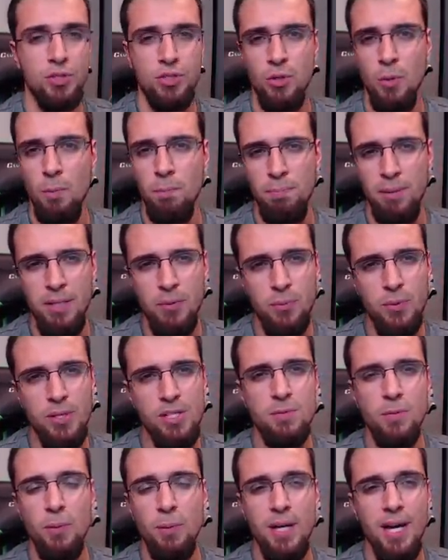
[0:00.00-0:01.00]
So be
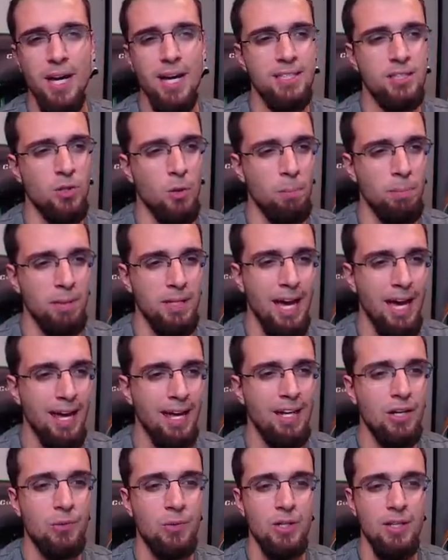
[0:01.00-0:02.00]
reasonable guys, don't be
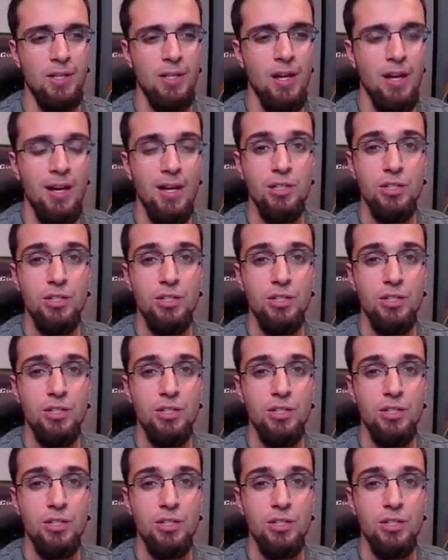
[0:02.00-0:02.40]
angry,